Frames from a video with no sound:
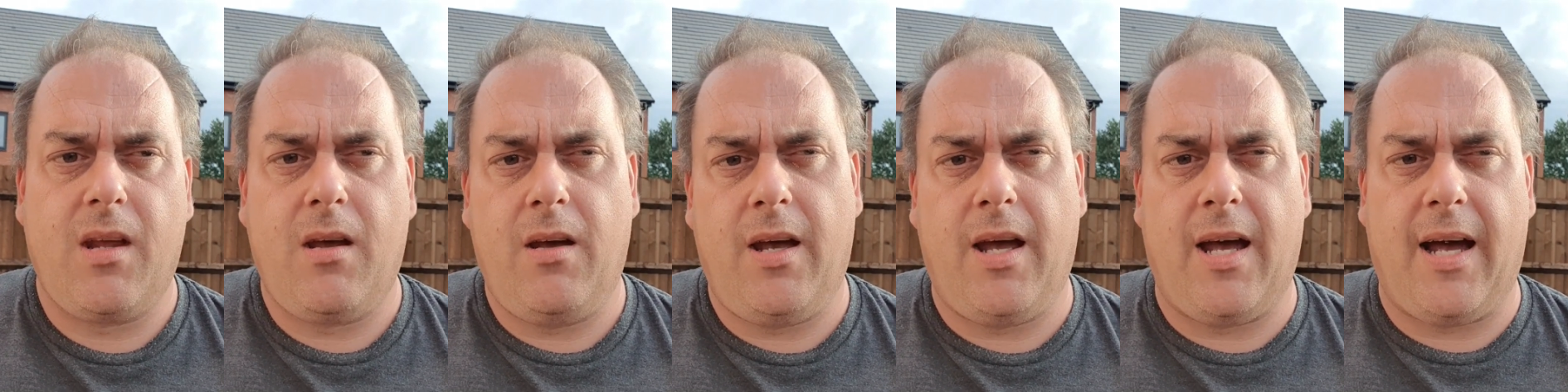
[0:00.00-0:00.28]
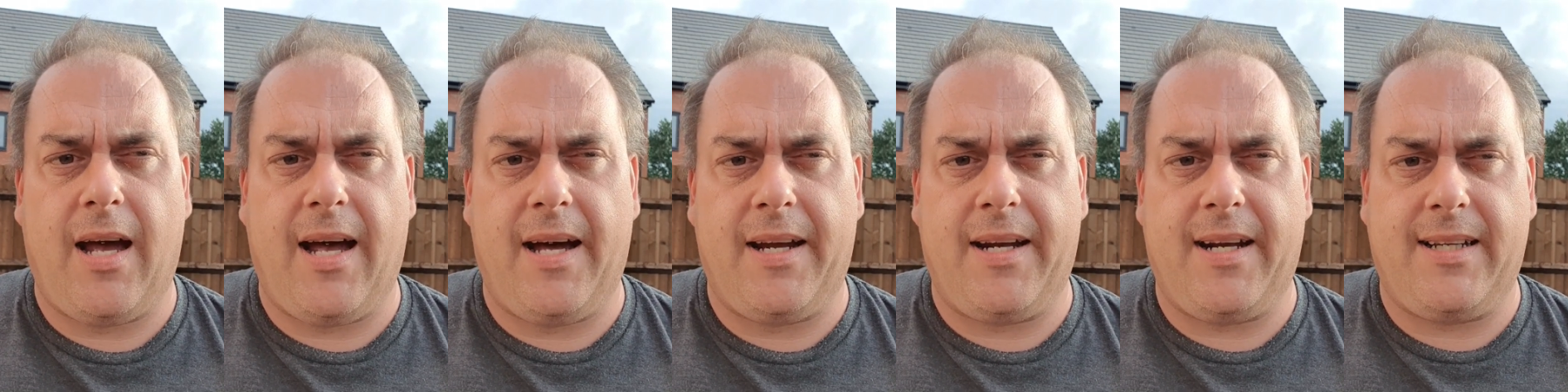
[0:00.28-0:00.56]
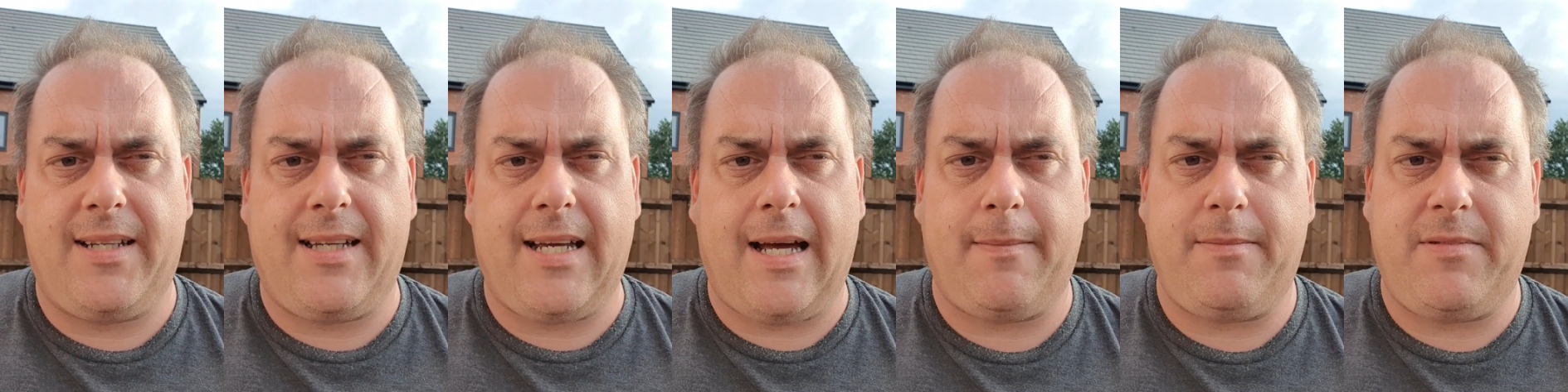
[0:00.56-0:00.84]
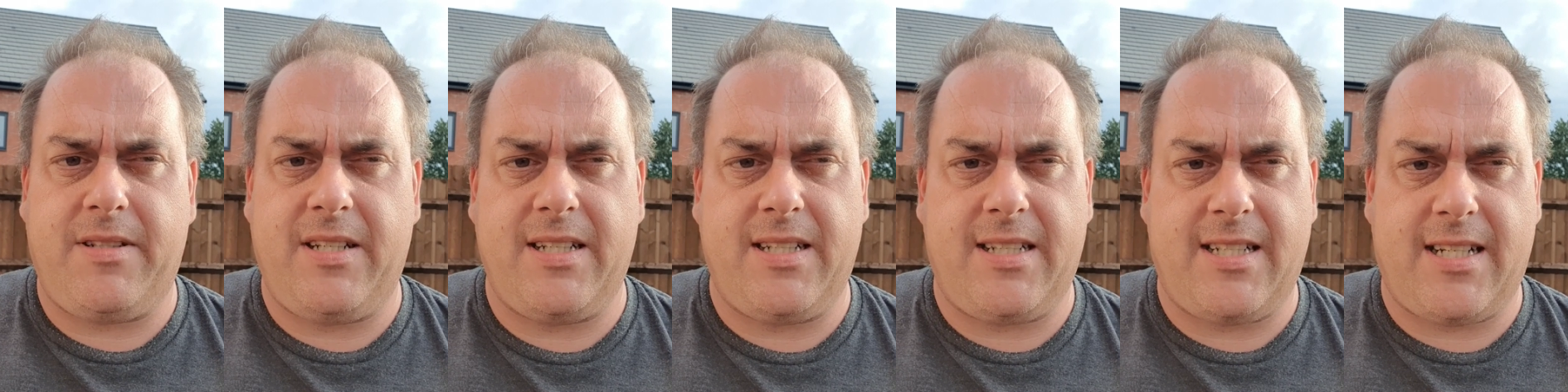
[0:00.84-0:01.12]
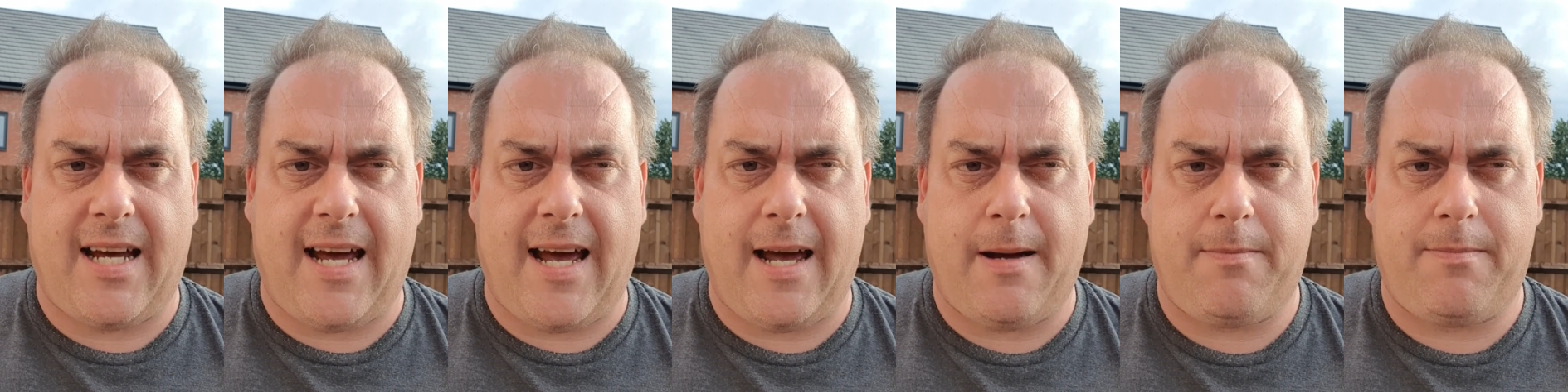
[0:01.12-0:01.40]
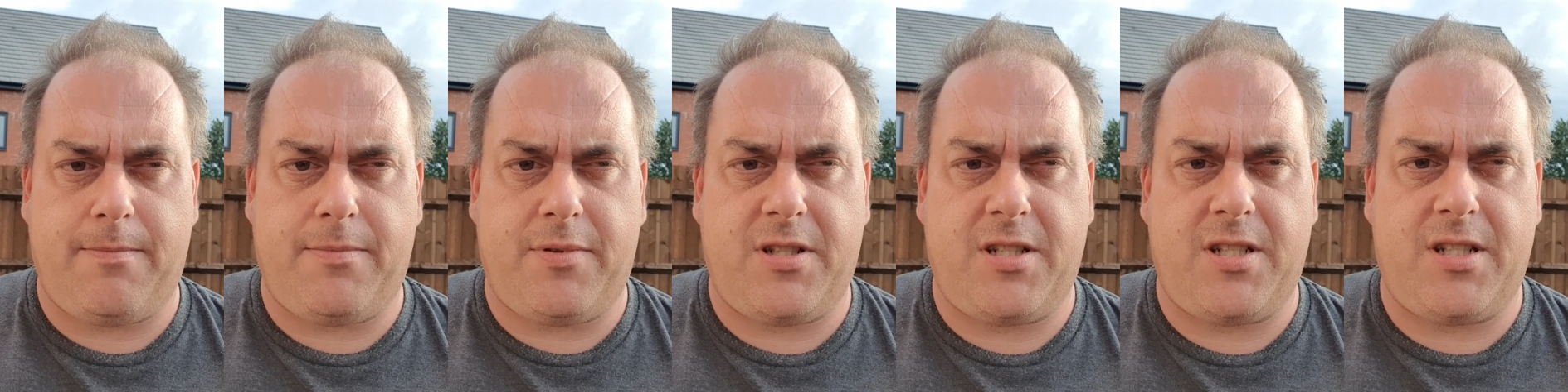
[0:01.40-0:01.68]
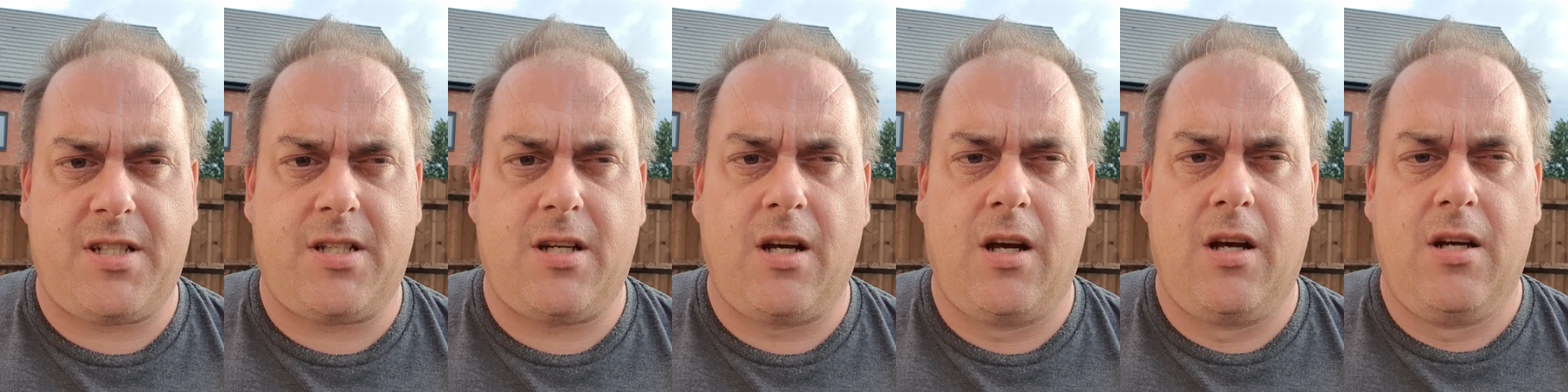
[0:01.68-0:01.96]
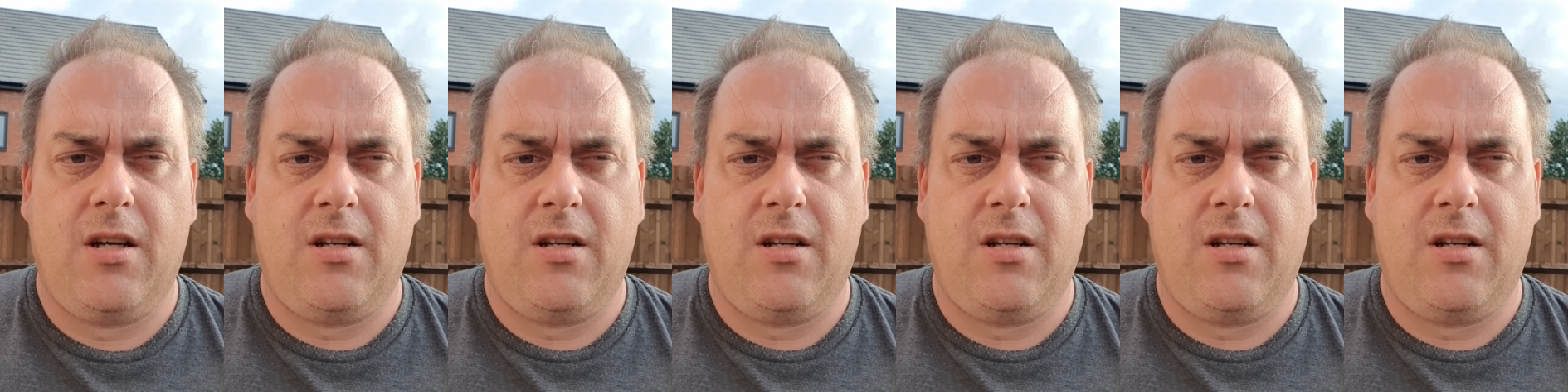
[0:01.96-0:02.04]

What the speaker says: it had adapted taps,